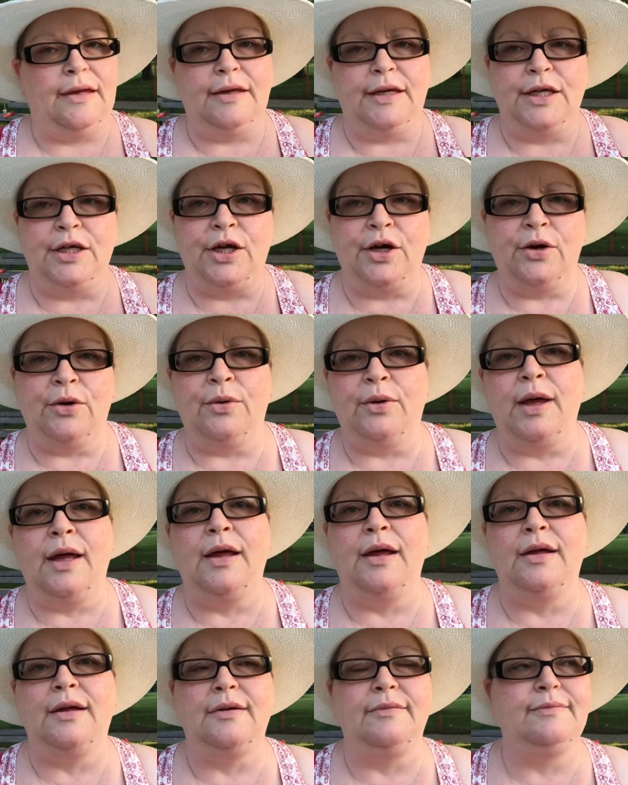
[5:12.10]
you know,
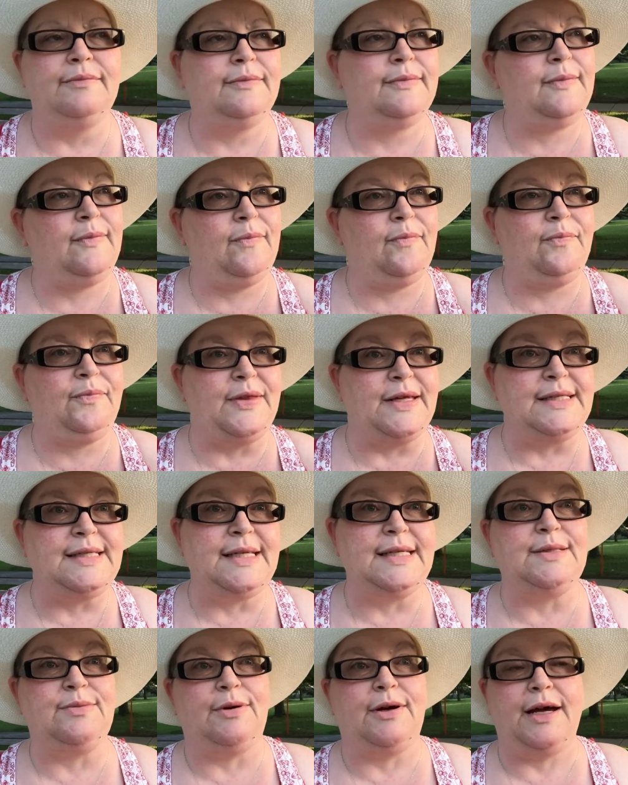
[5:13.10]
this
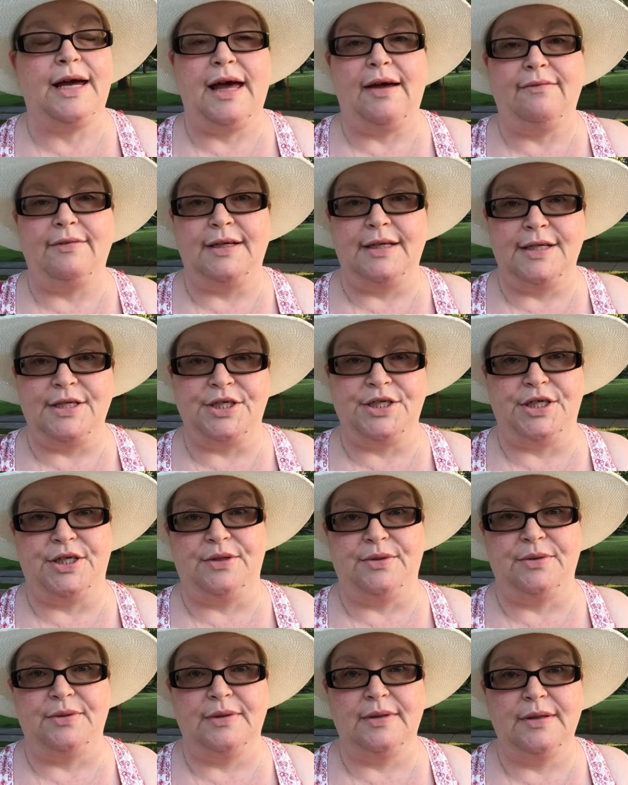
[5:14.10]
is where I have an
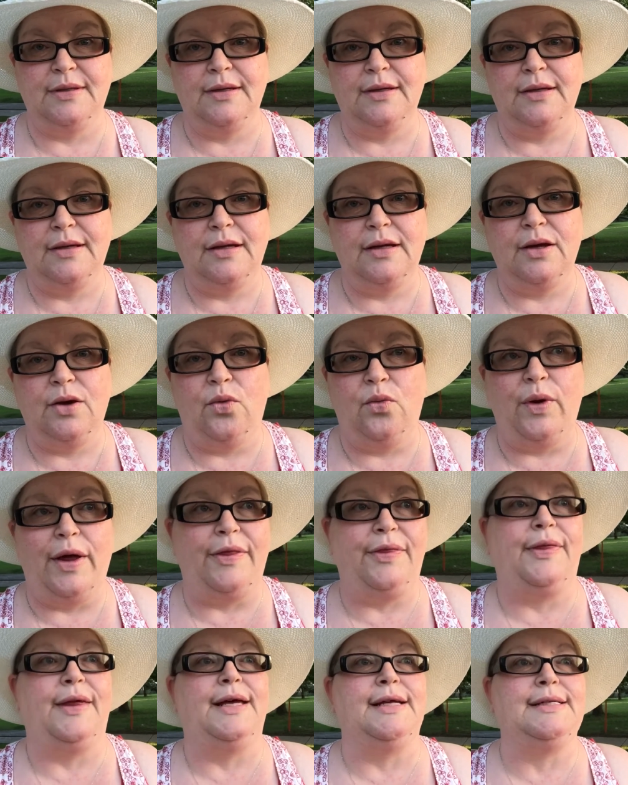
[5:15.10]
issue
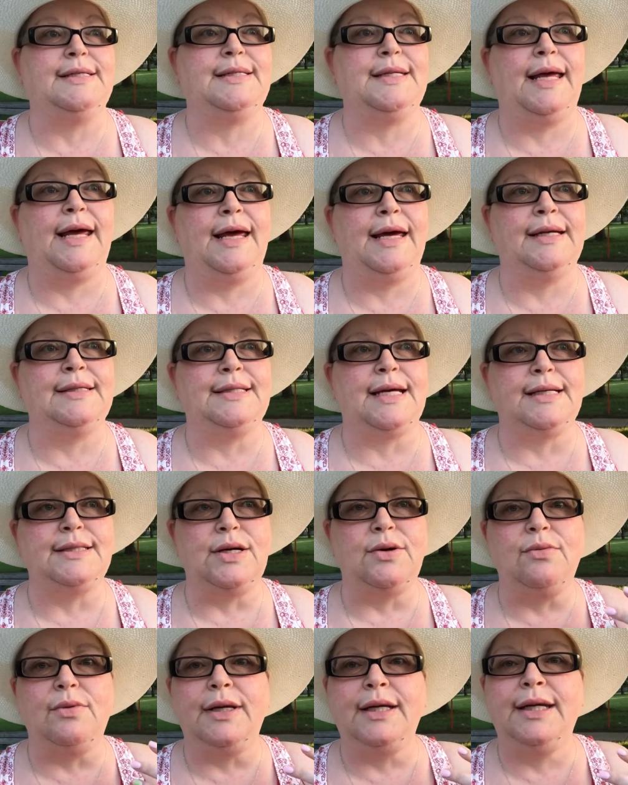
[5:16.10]
with this. And I
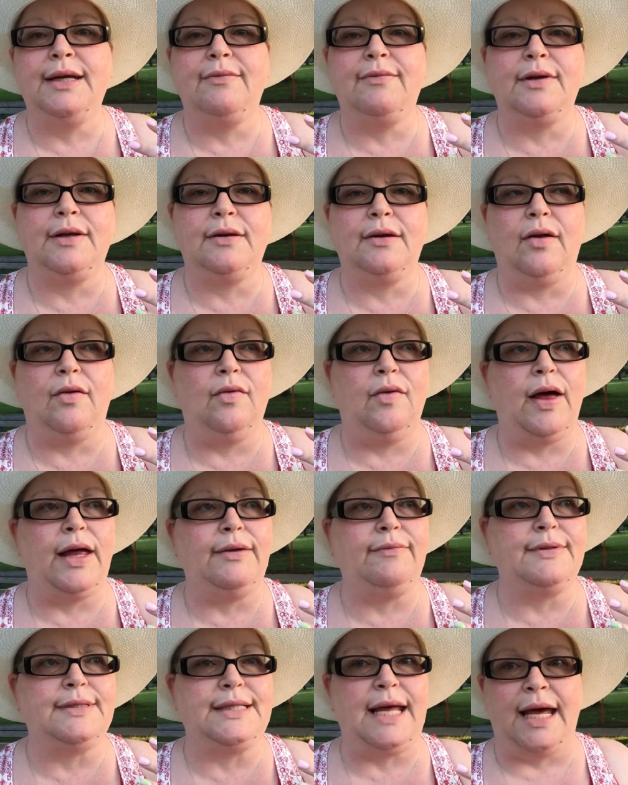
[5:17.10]
don't want to give it a
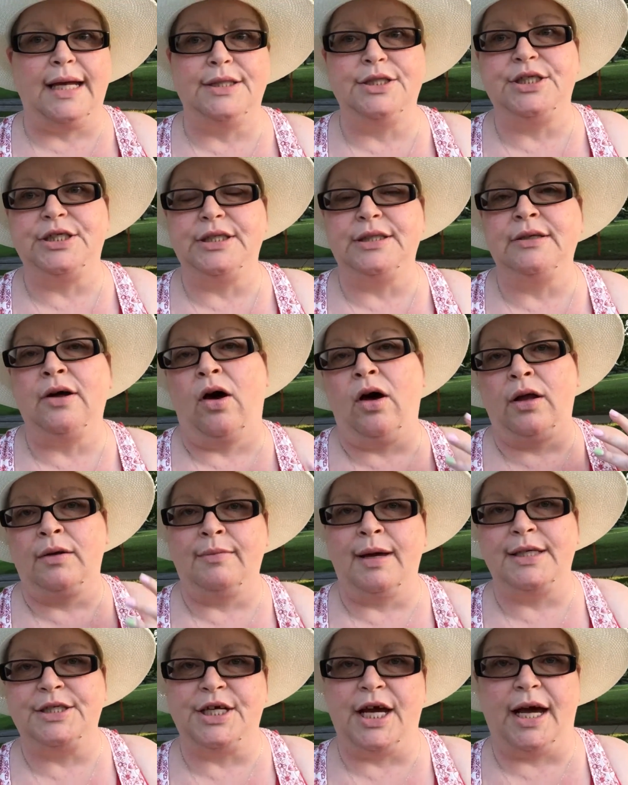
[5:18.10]
lot of attention on
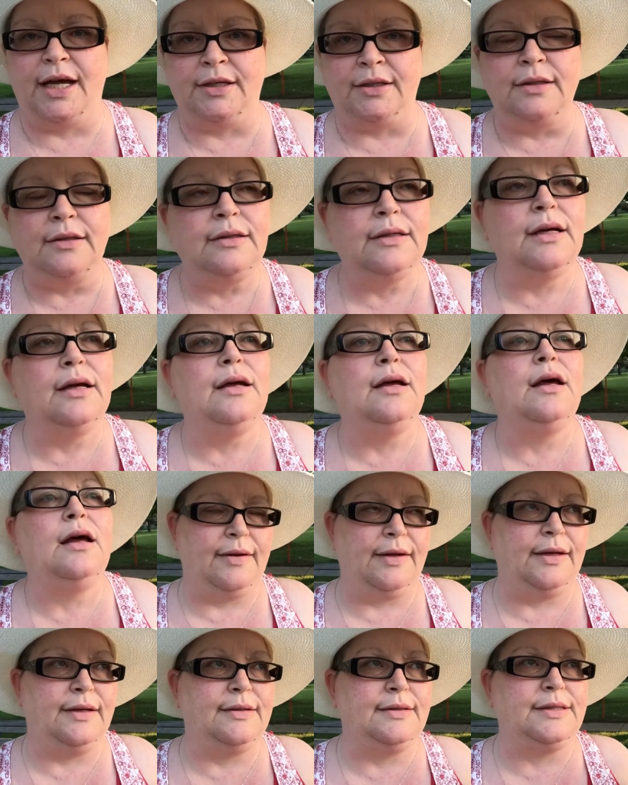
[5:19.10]
my channel.
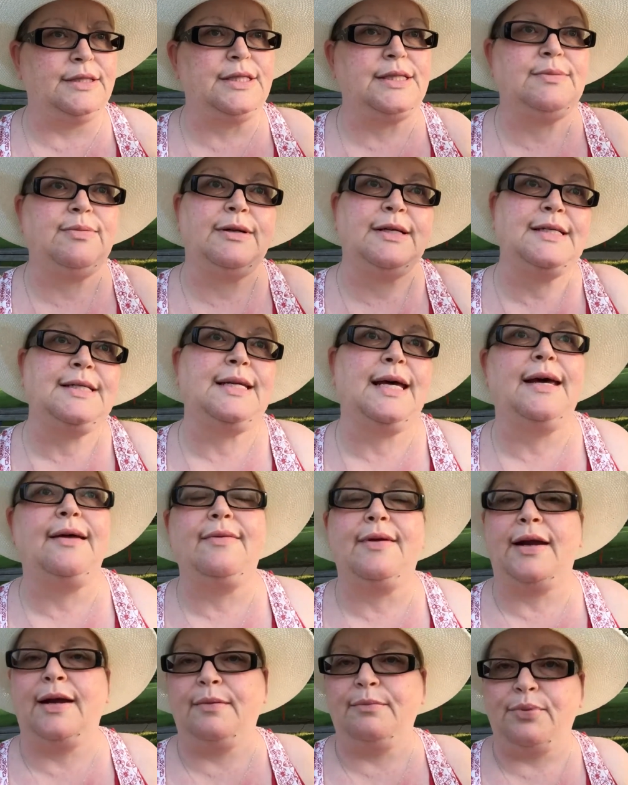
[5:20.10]
Just want to say
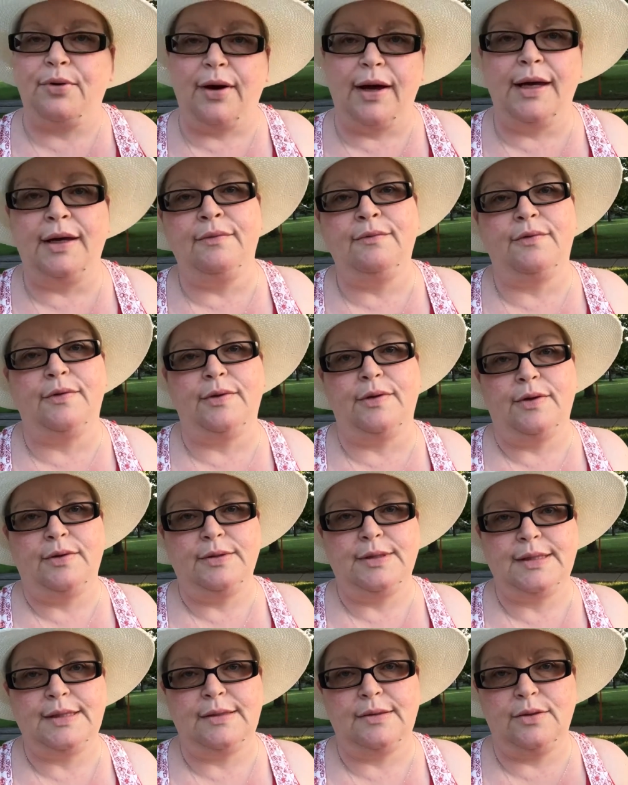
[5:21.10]
that I'm praying for
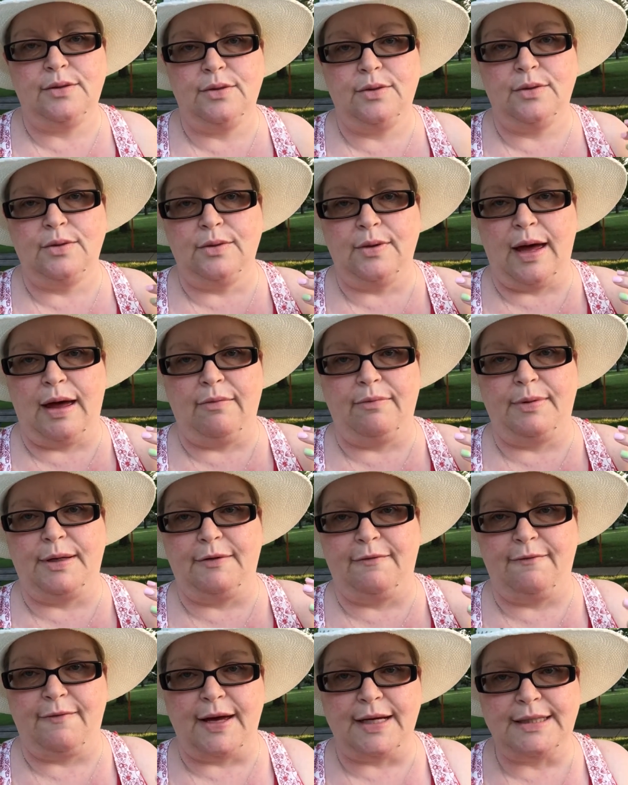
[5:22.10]
those who have been
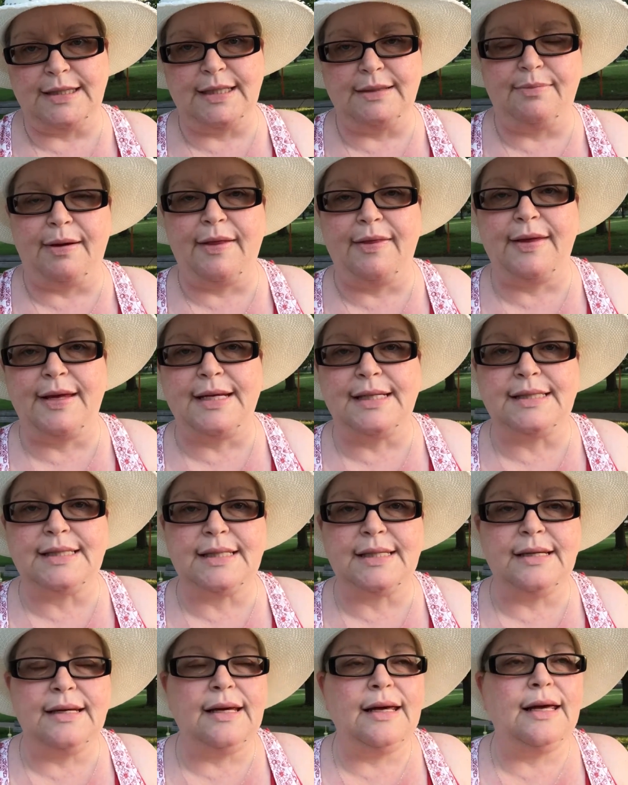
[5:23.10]
affected by this.